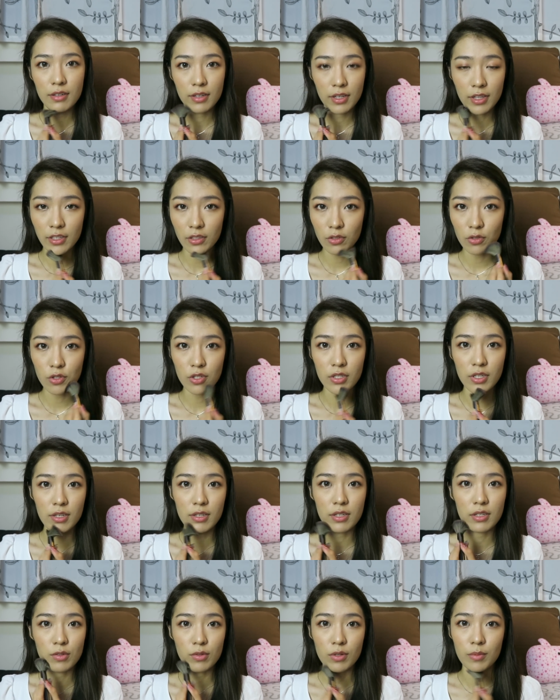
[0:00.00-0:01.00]
I like to shade
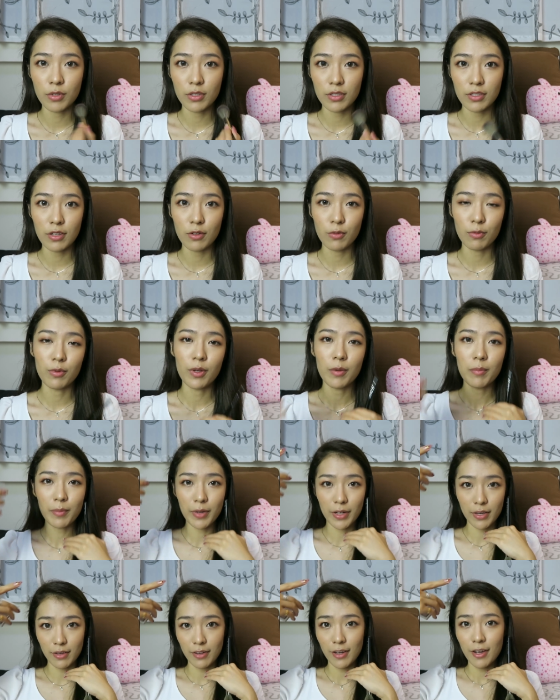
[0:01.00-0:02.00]
this one because I don't want
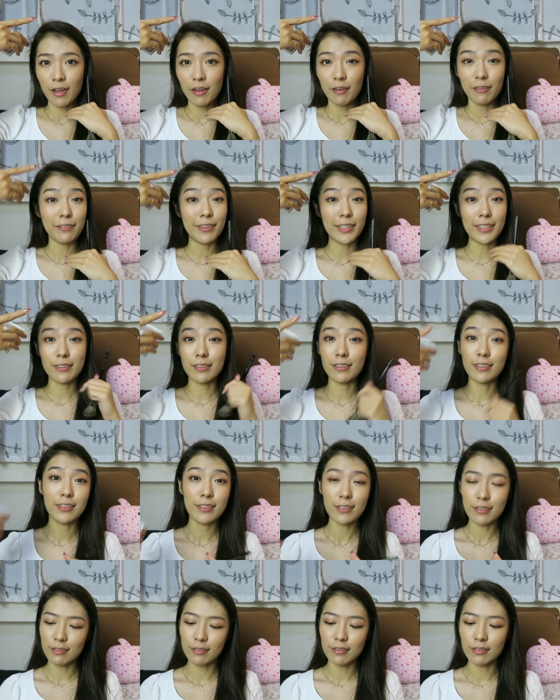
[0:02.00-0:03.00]
my face to look
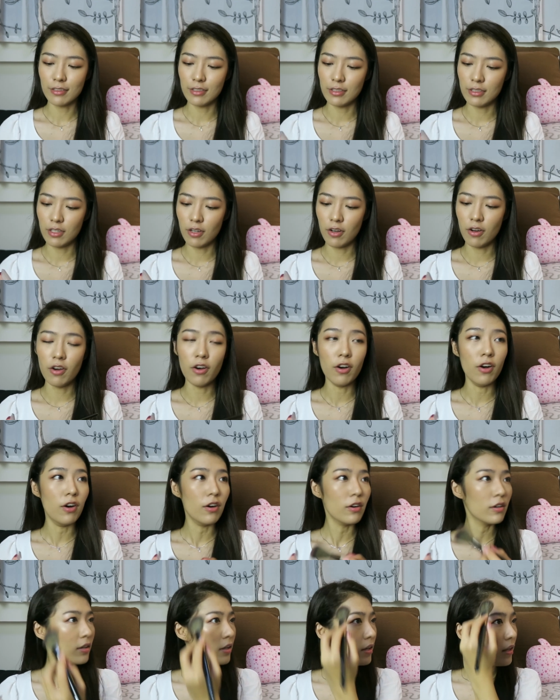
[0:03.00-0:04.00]
too
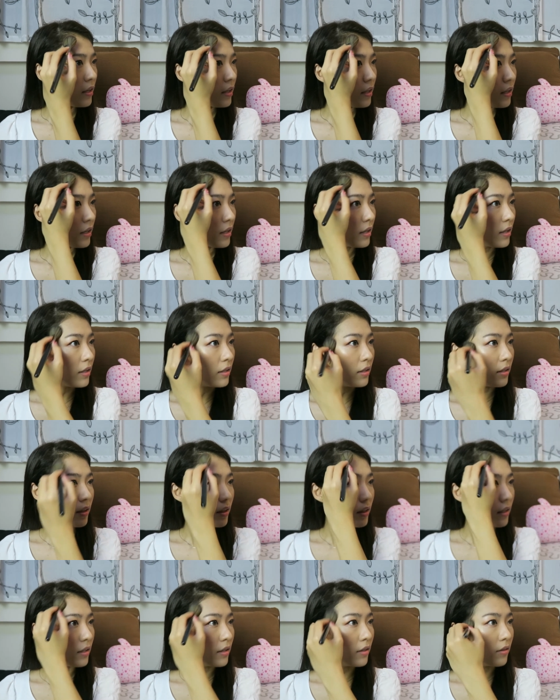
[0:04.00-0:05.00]
long, and
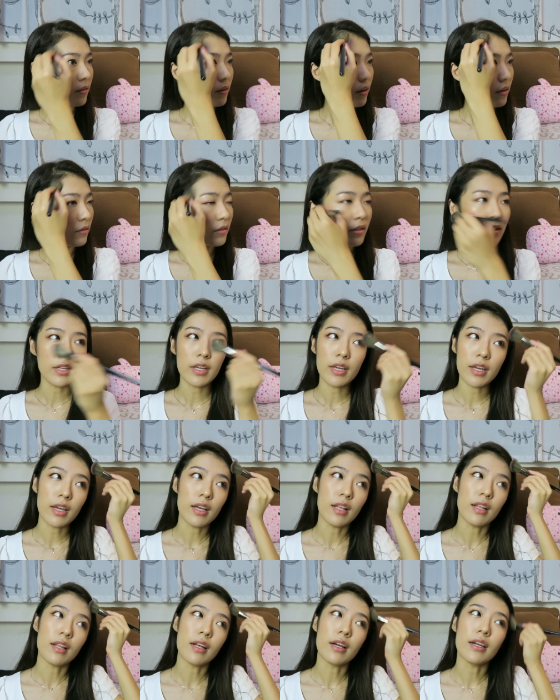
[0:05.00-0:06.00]
then around the
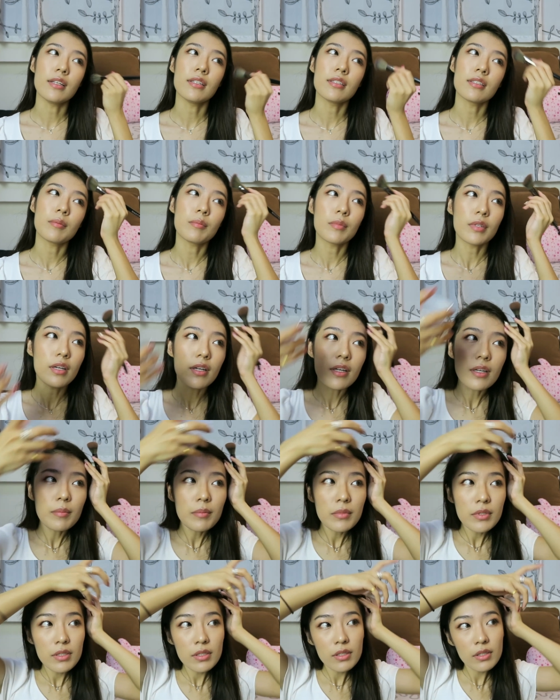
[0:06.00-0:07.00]
hairline
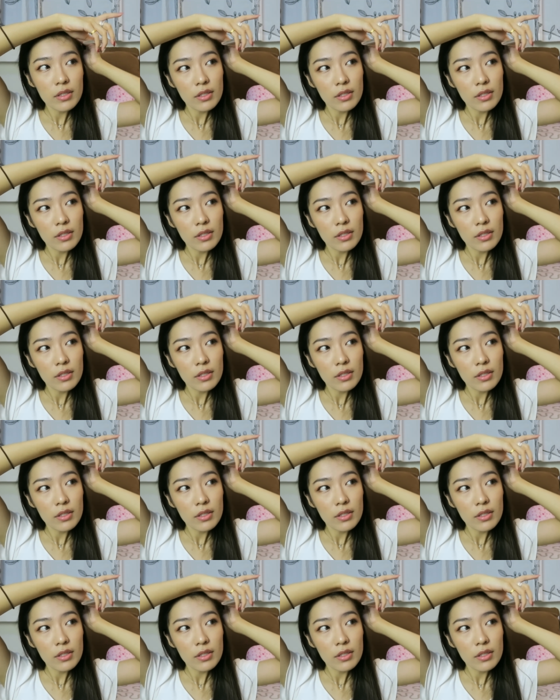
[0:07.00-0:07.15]
sometimes.